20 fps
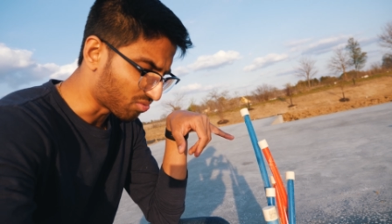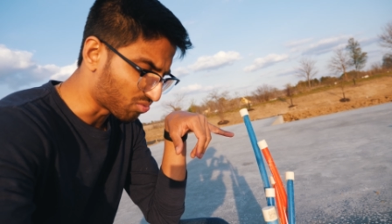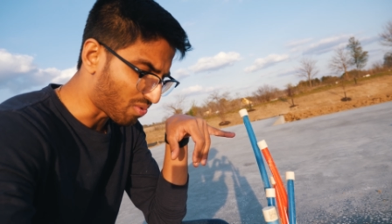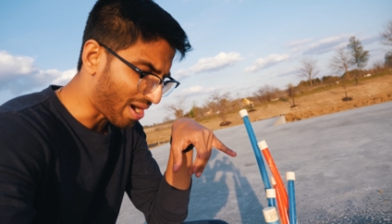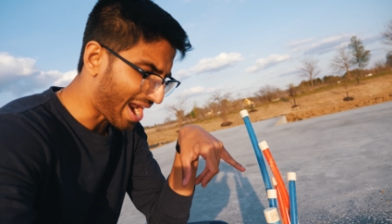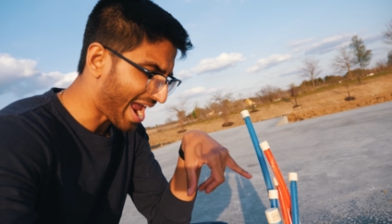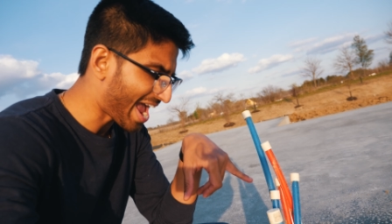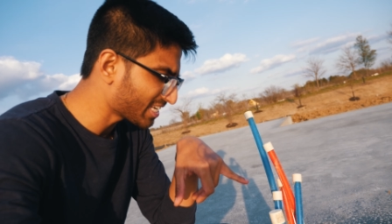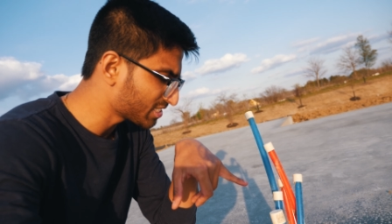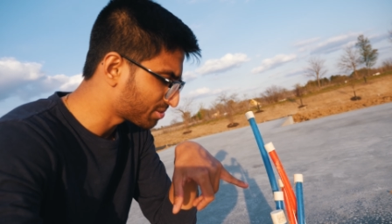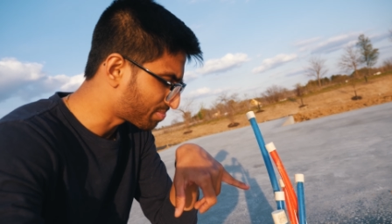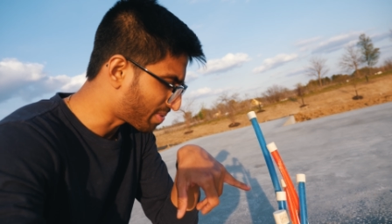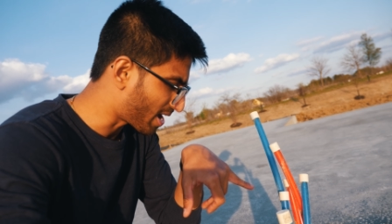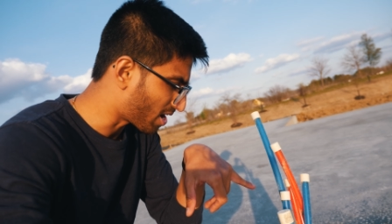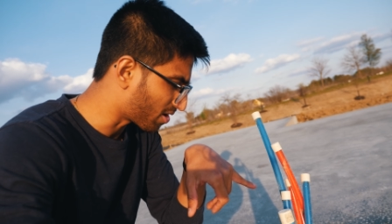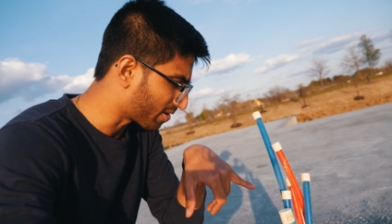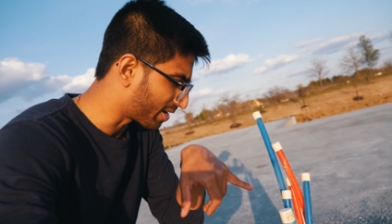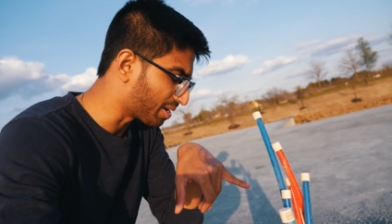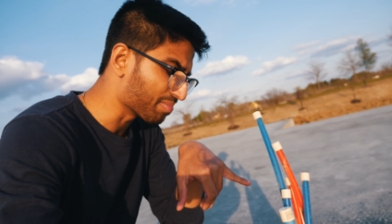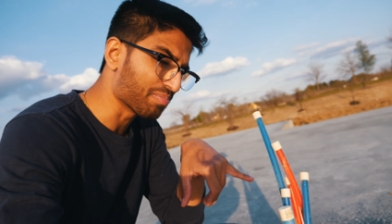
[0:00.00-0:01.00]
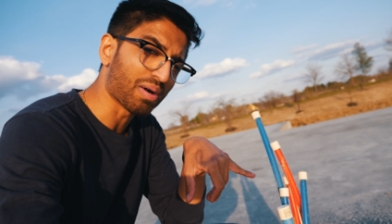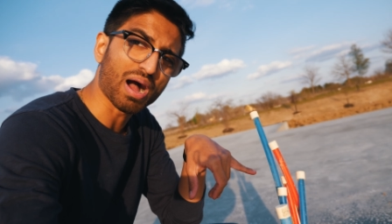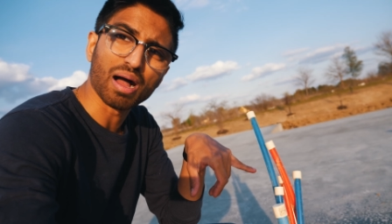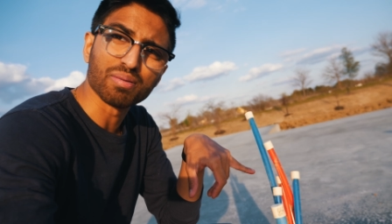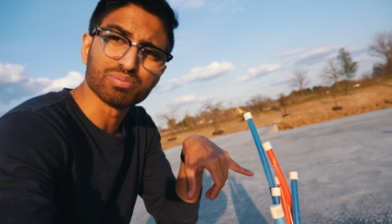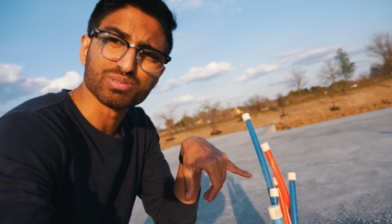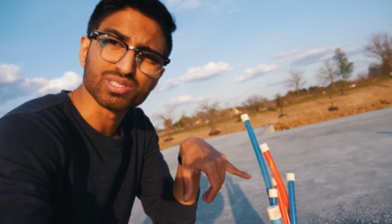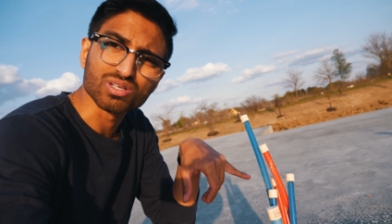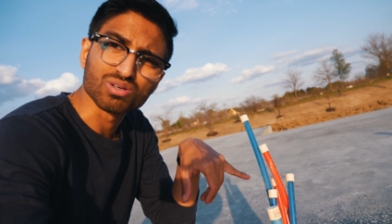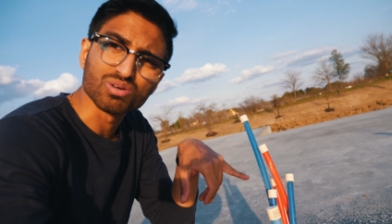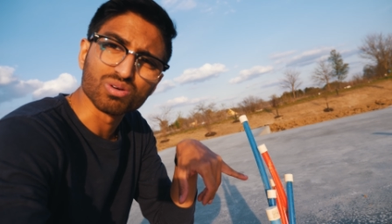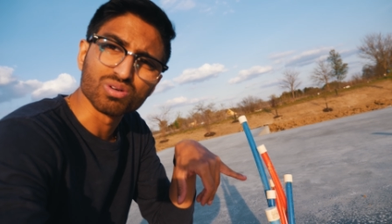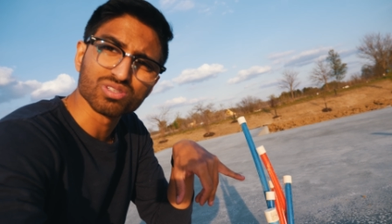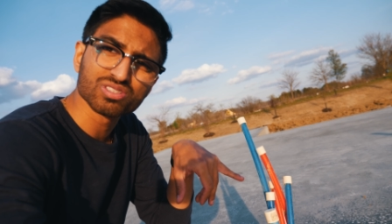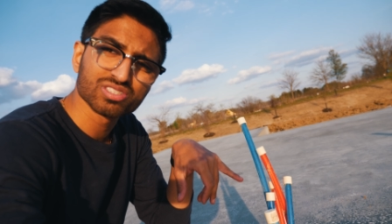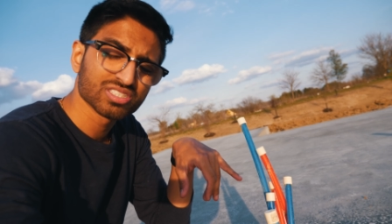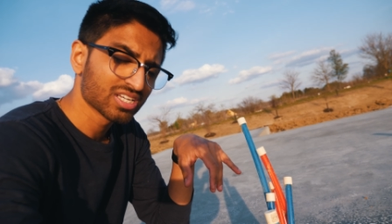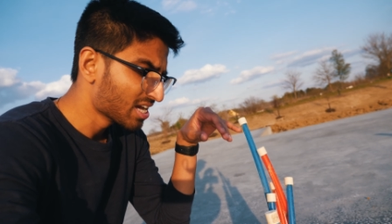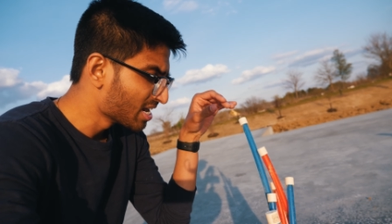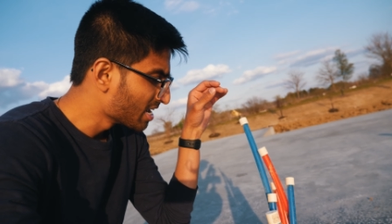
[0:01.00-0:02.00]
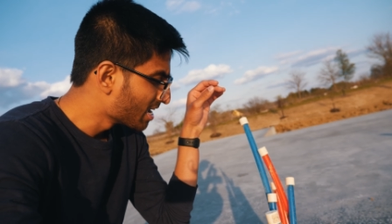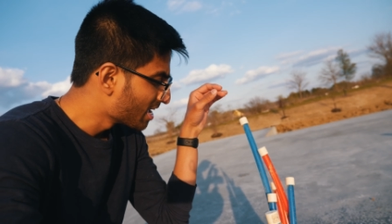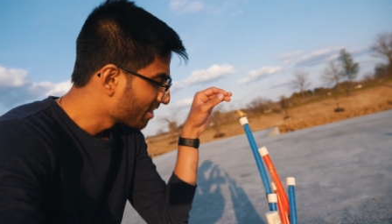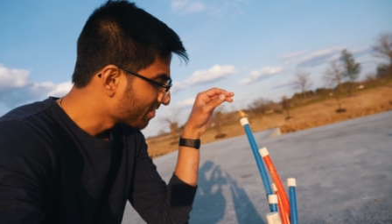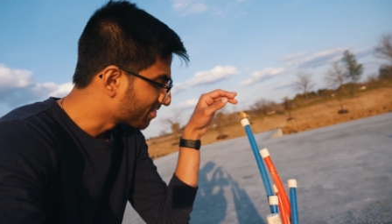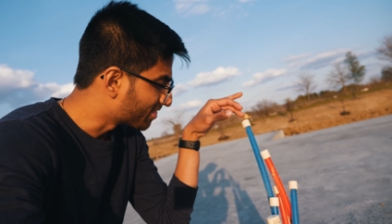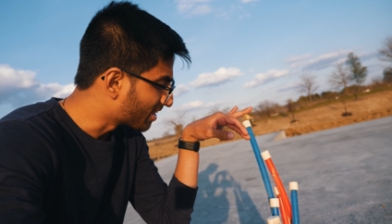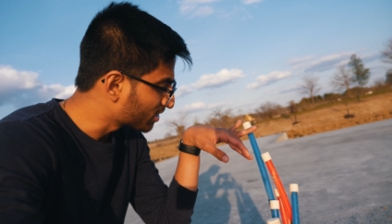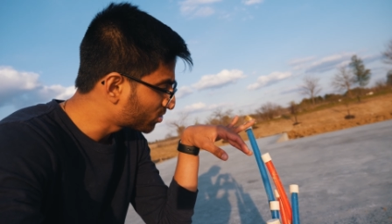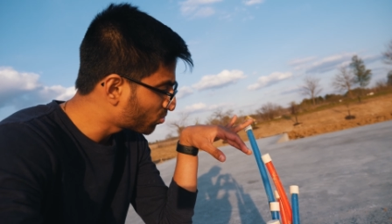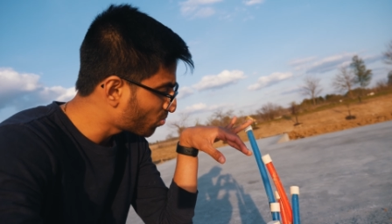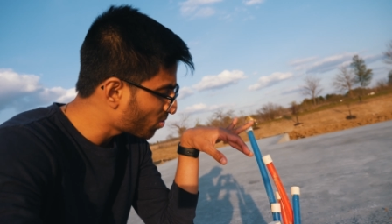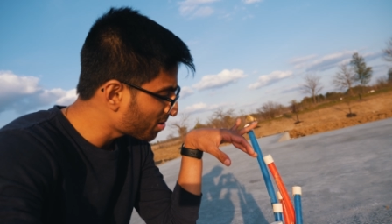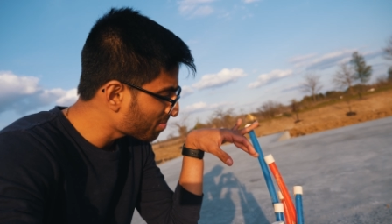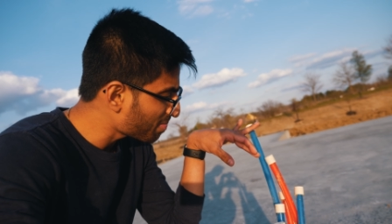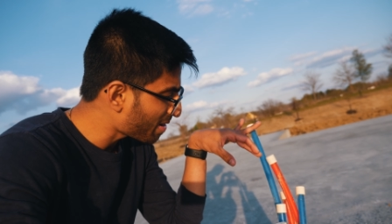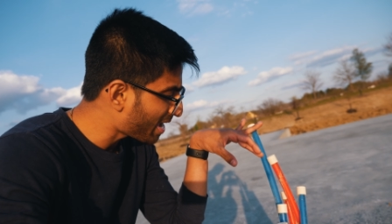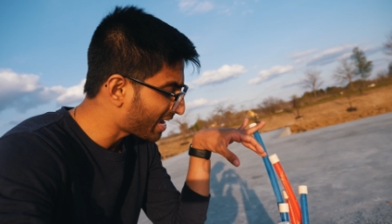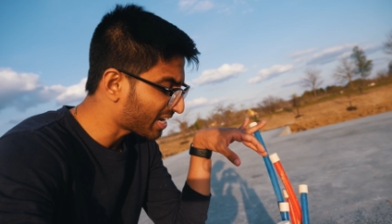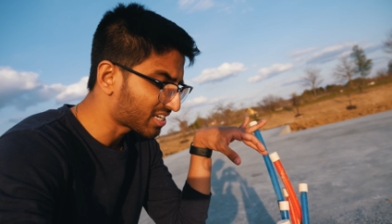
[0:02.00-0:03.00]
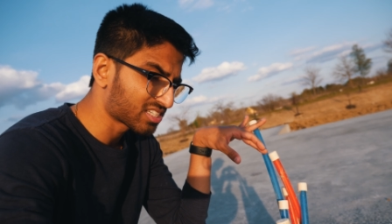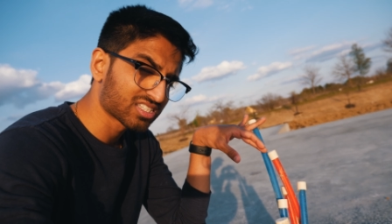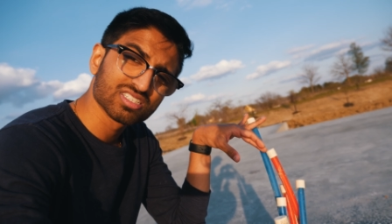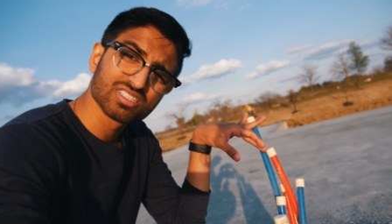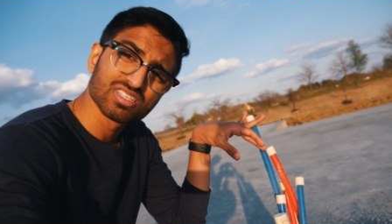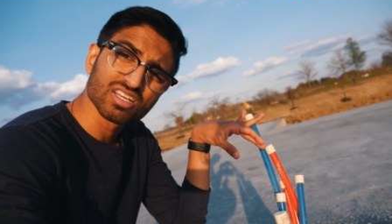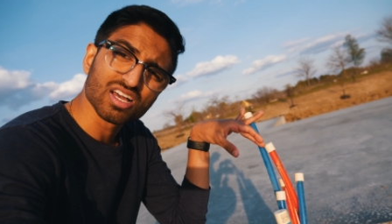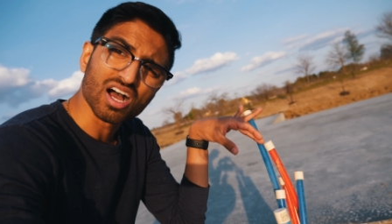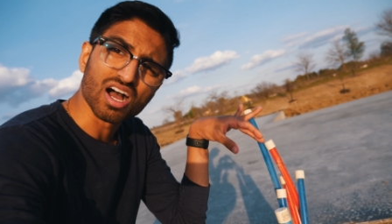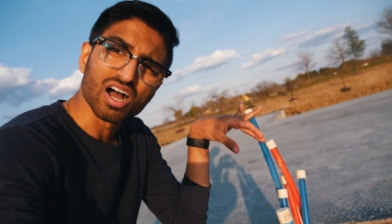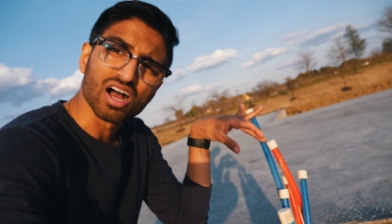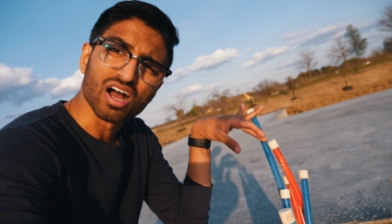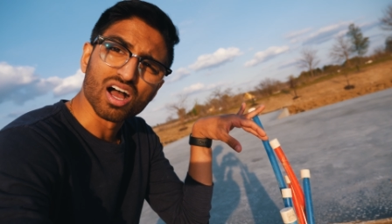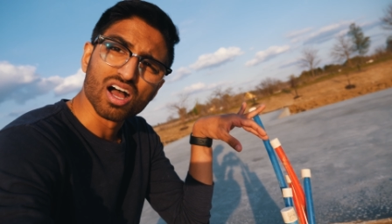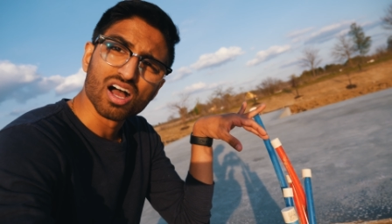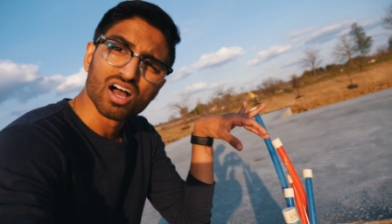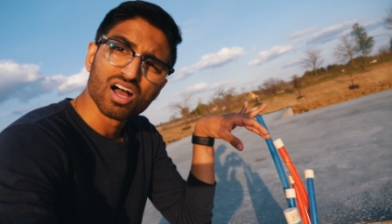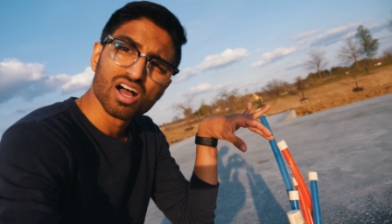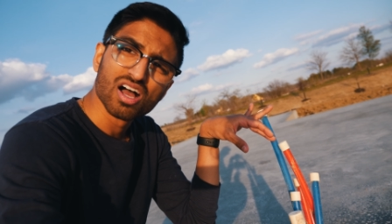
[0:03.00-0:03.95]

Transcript: raspberry popsicles. This one makes uh,